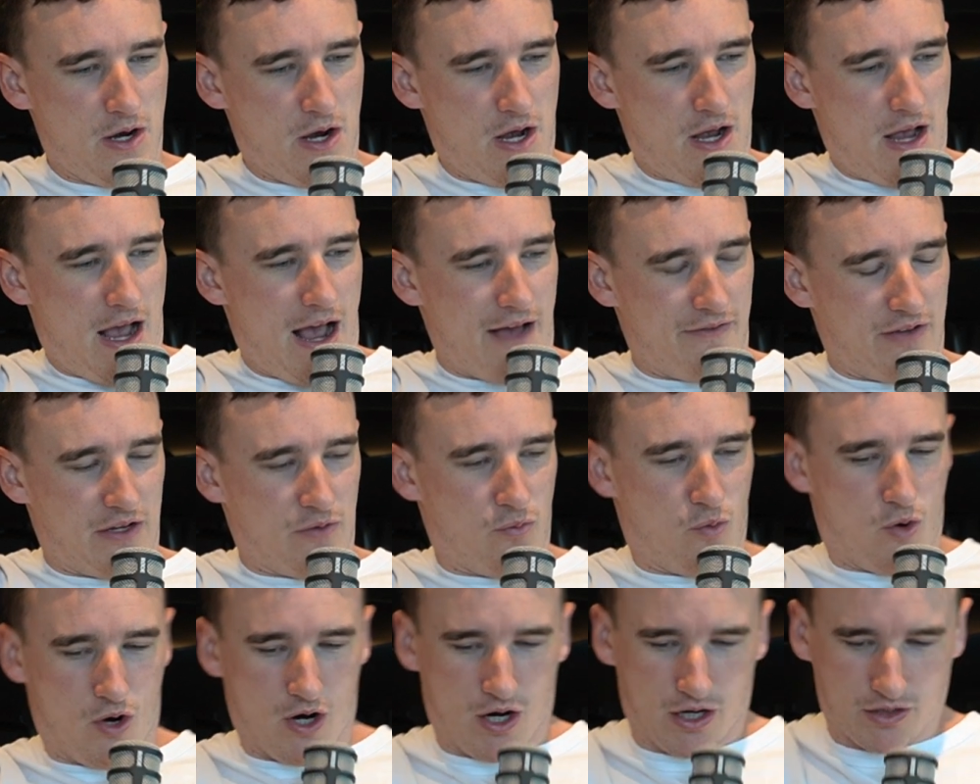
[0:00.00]
having
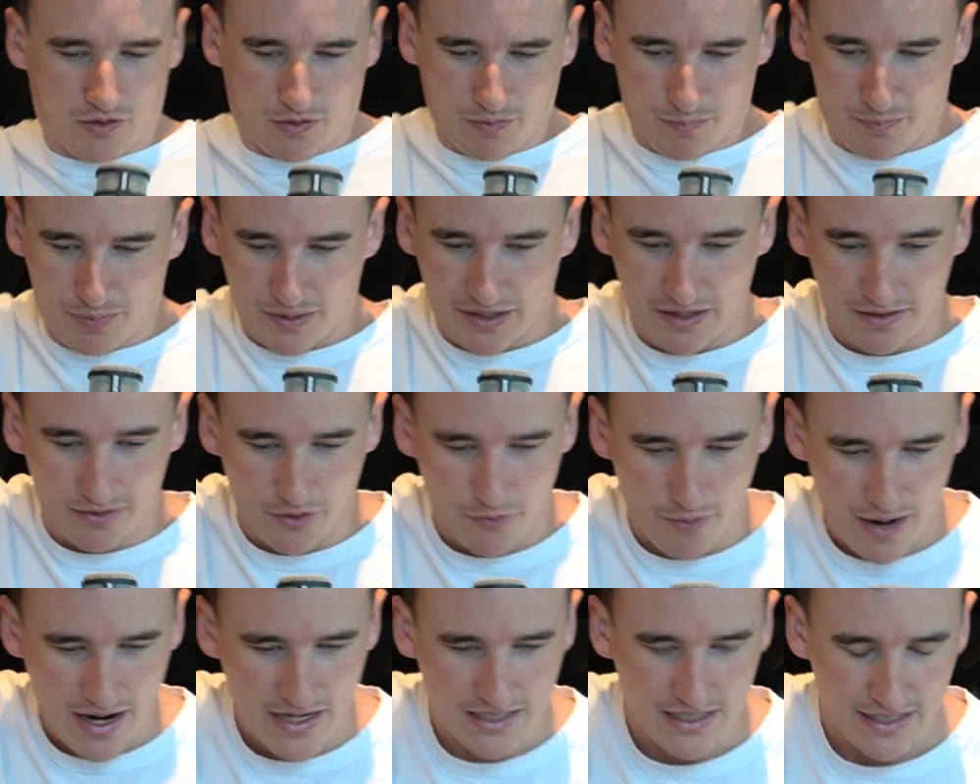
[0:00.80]
worked a bit in the
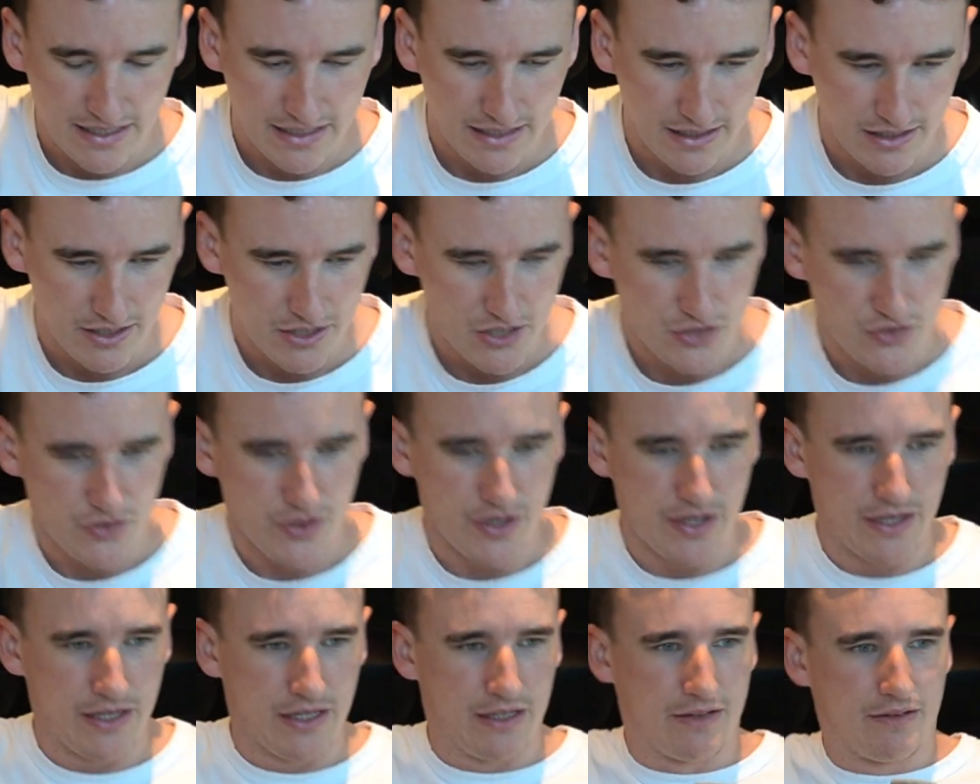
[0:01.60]
racing
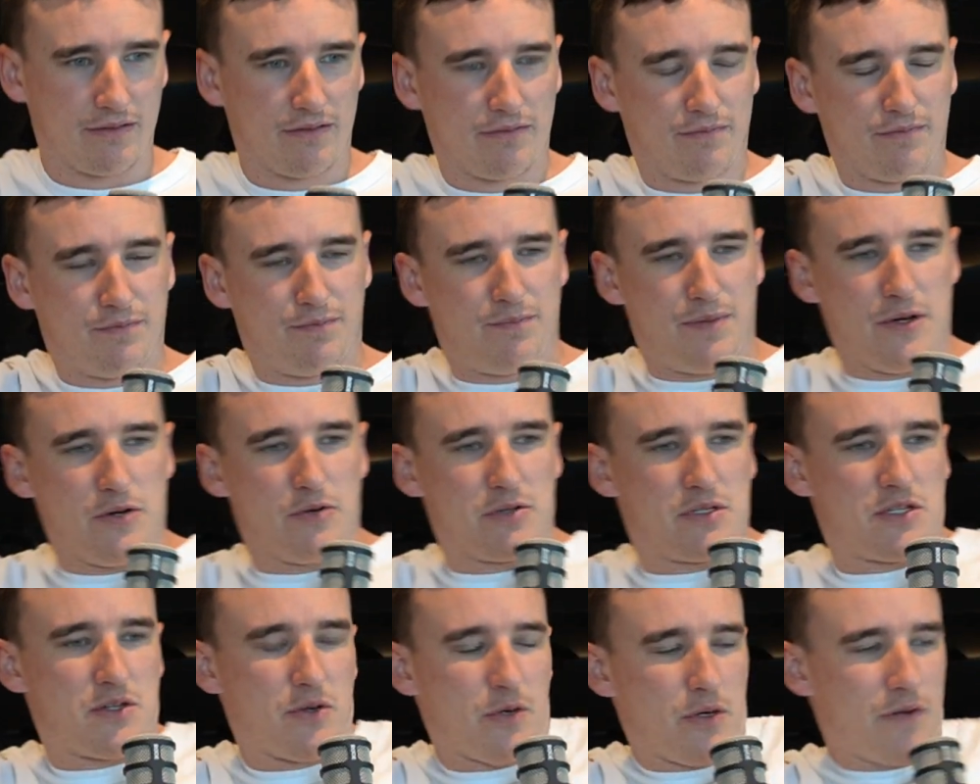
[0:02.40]
industry and built
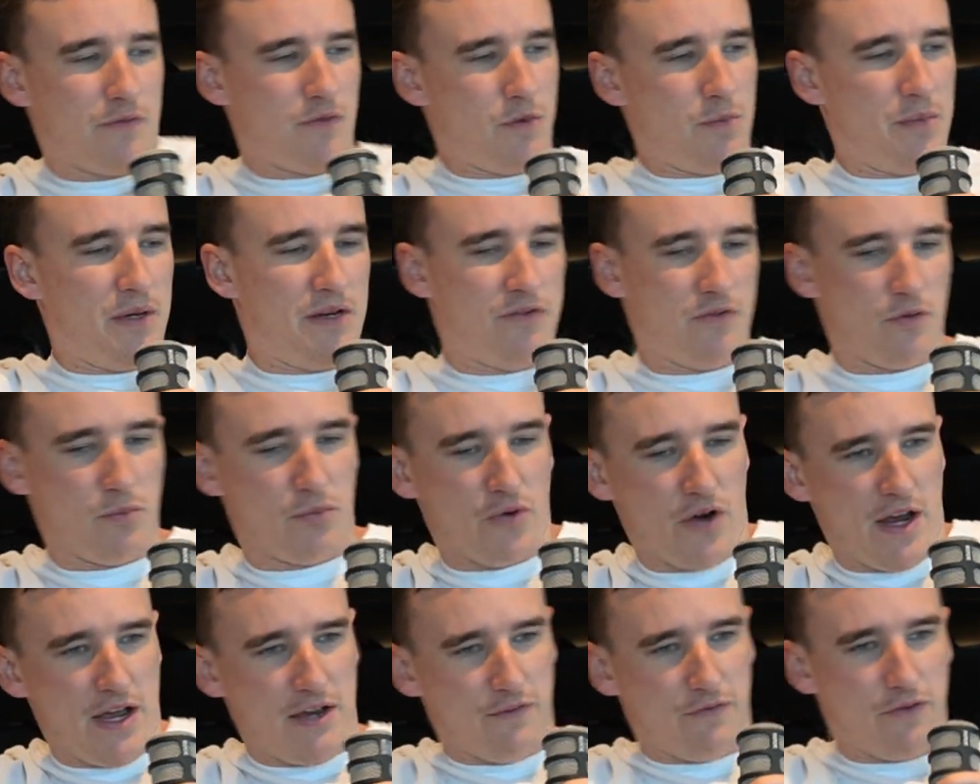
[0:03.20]
sort of a bit of a
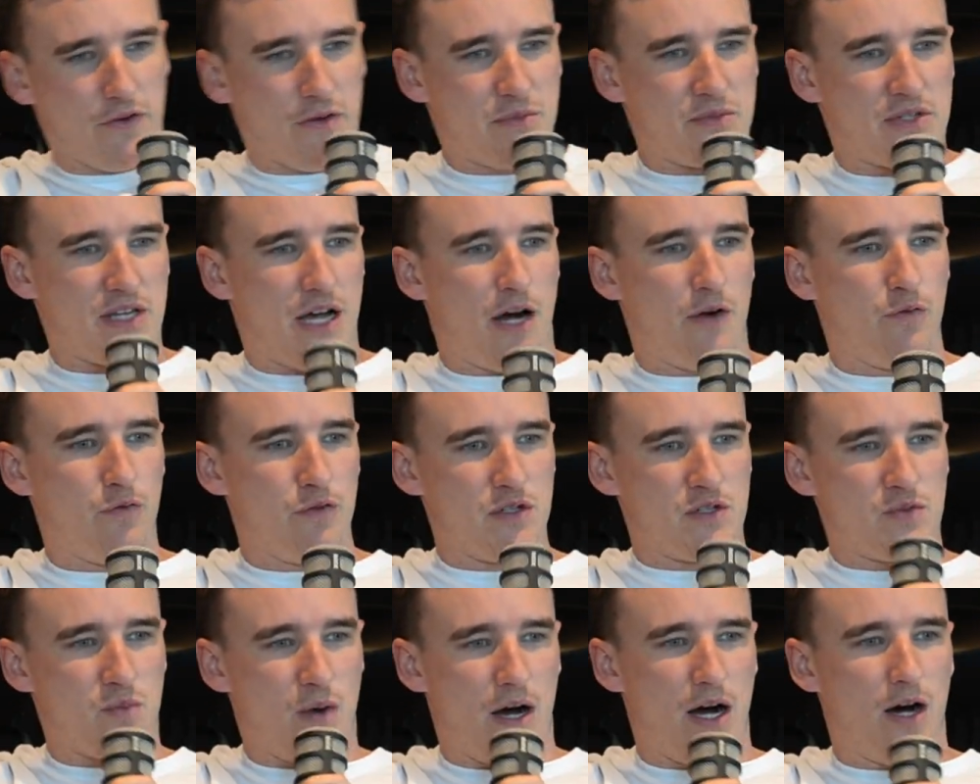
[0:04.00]
brand for himself
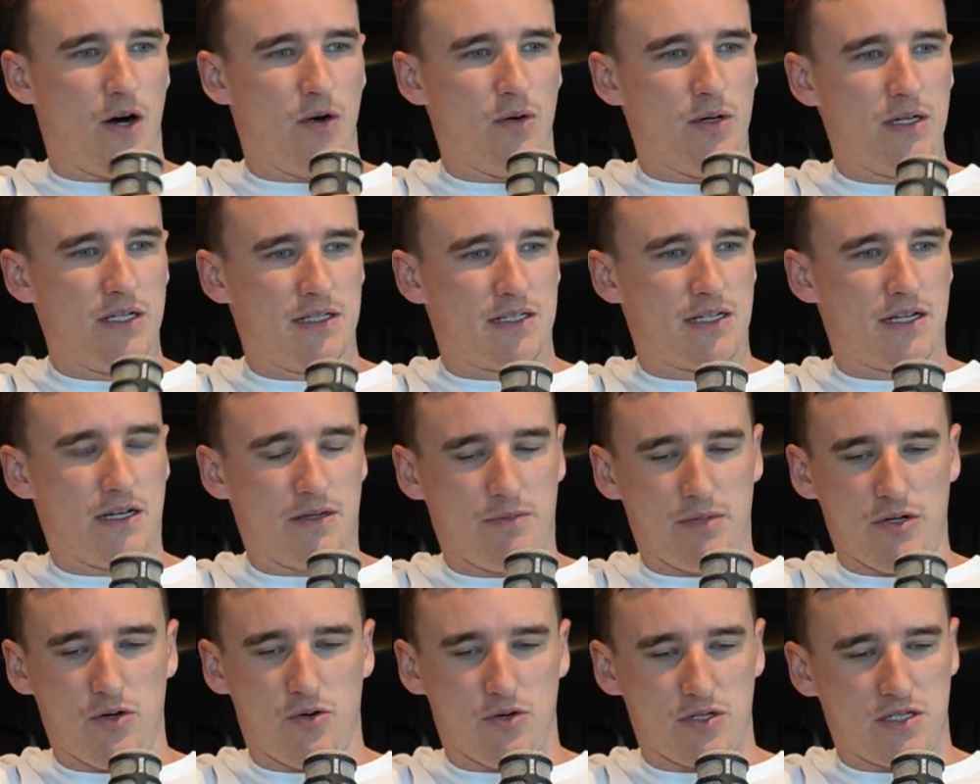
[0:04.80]
as well. It's going to
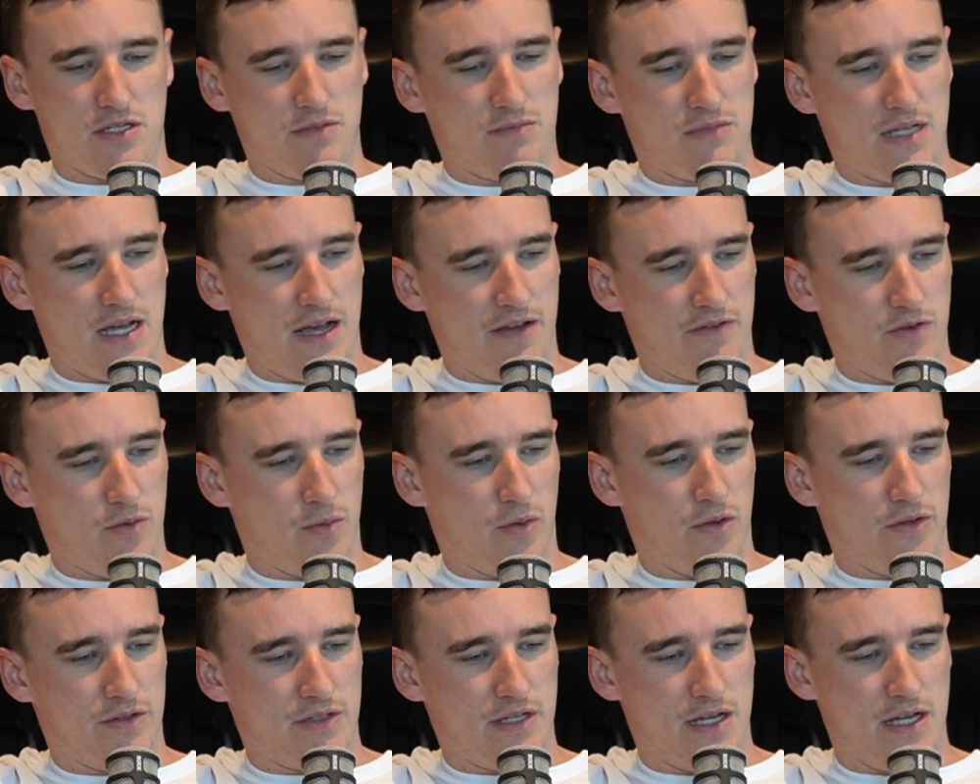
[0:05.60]
be awesome to have him
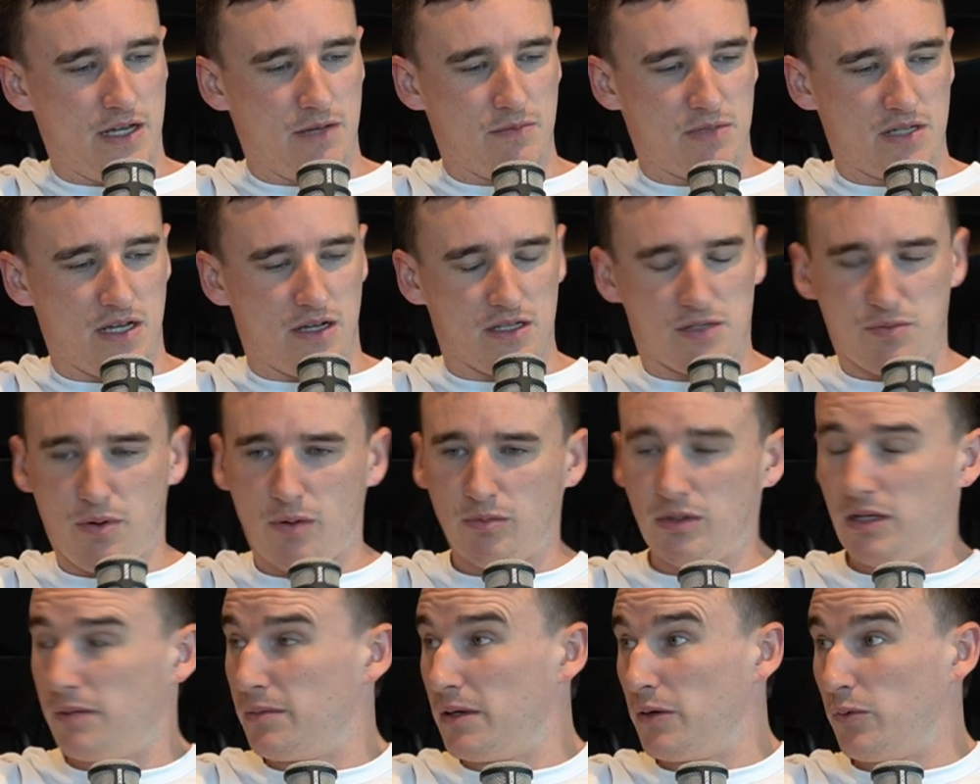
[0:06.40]
on the team. So it's
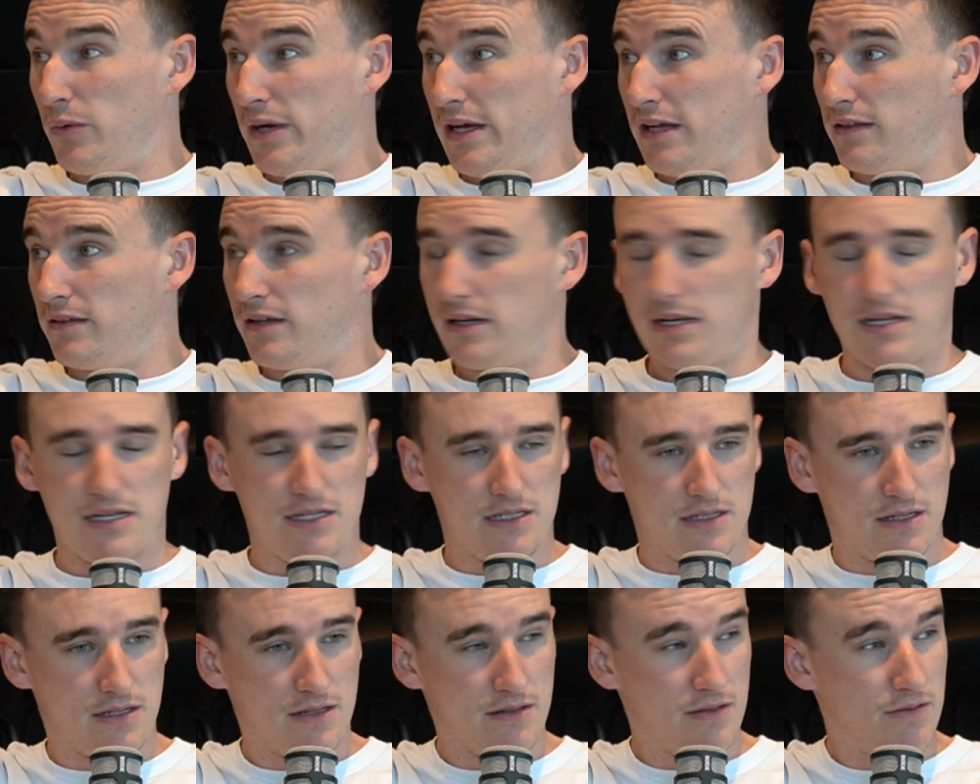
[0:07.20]
probably a bit weird that
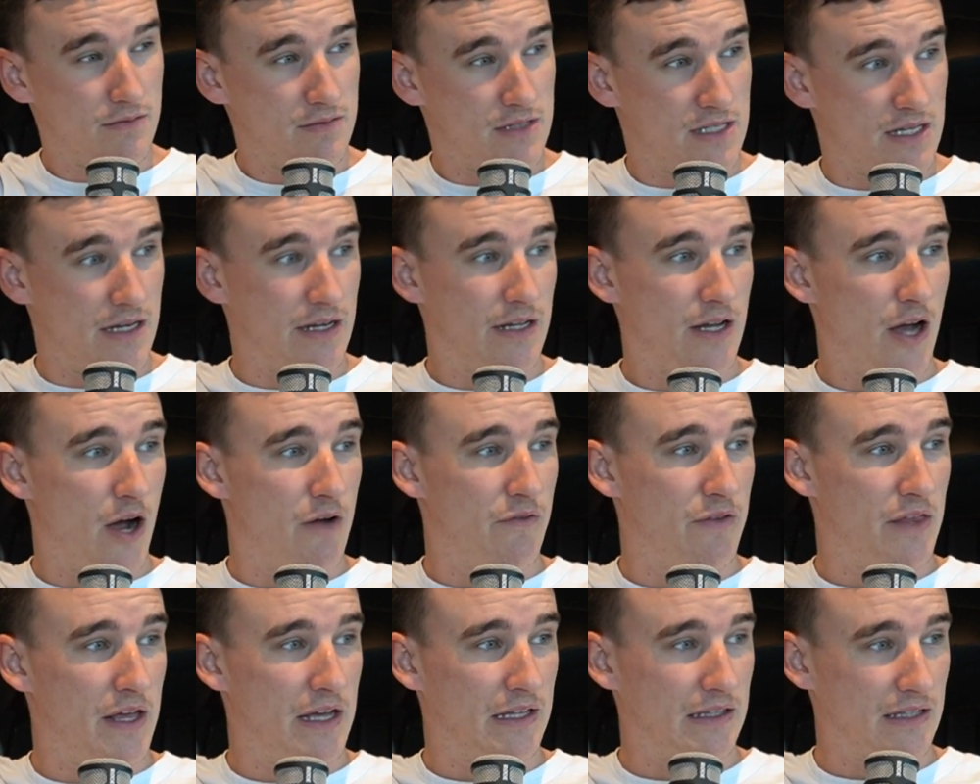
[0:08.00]
he's sitting over
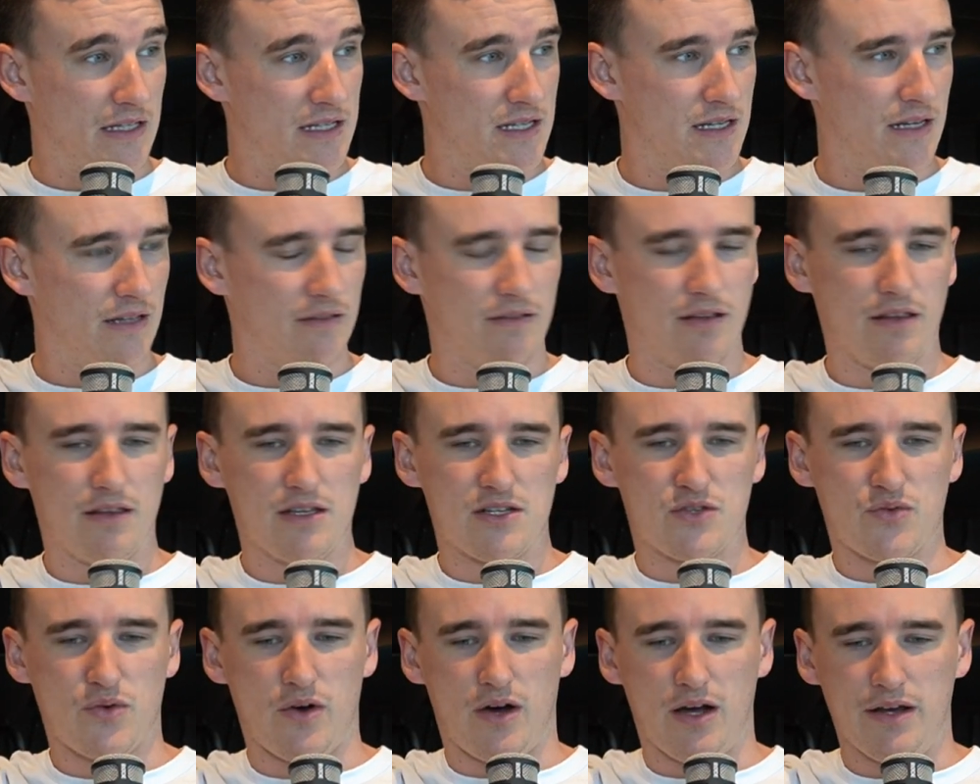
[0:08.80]
there listening to
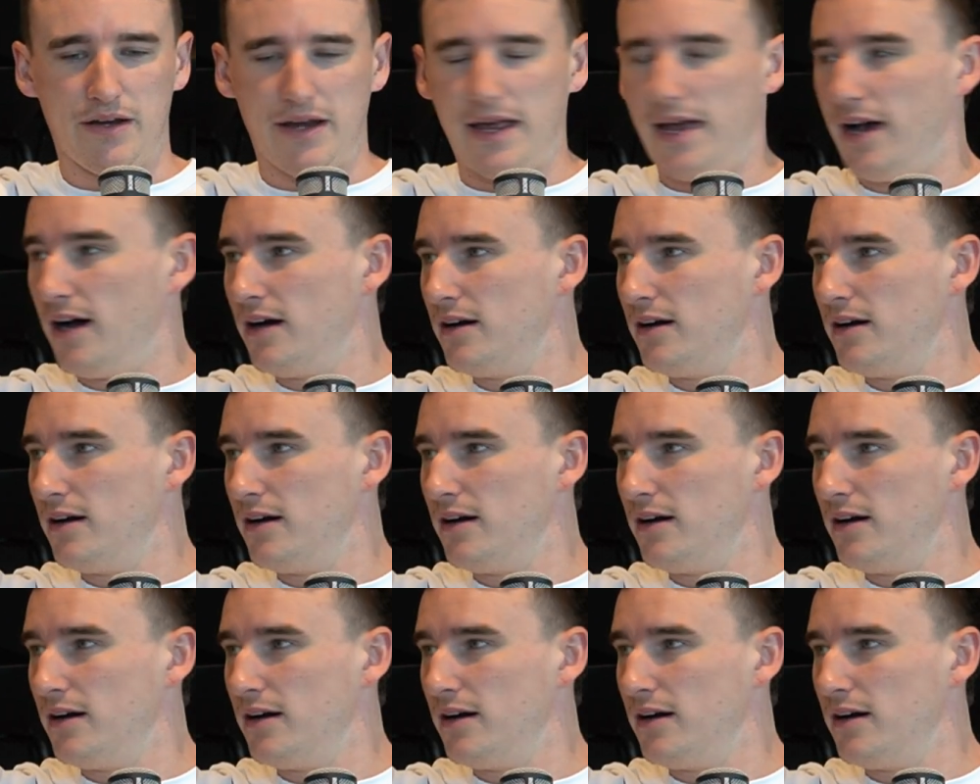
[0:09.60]
this right now.